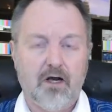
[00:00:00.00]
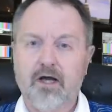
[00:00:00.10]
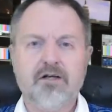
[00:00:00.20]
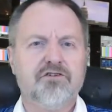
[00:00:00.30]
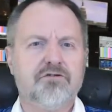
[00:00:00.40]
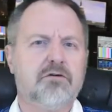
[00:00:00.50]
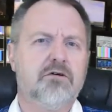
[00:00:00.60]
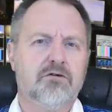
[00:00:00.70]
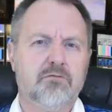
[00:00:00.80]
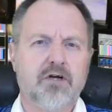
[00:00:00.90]
I
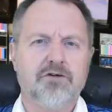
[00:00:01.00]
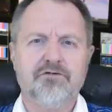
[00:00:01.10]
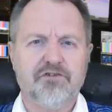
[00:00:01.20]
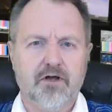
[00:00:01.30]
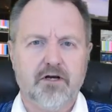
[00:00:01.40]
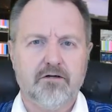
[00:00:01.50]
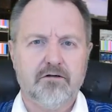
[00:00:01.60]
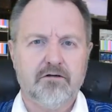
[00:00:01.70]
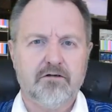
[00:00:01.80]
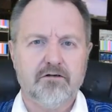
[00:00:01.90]
disagree with what you say,
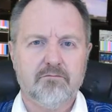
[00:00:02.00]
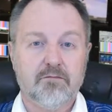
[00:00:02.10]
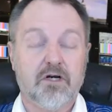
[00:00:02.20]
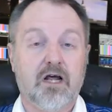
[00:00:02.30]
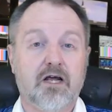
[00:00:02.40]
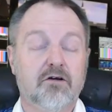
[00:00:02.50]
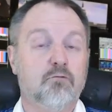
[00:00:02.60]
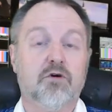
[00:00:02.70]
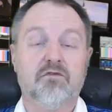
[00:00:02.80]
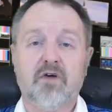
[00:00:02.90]
but I
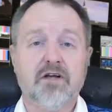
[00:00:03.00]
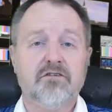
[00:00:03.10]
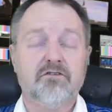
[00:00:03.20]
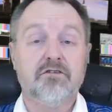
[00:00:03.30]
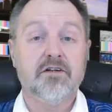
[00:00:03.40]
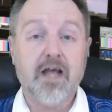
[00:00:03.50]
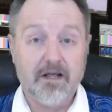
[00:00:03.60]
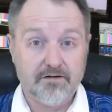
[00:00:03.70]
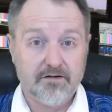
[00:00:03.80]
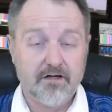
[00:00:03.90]
will fight to the
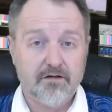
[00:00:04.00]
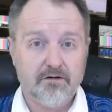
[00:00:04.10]
death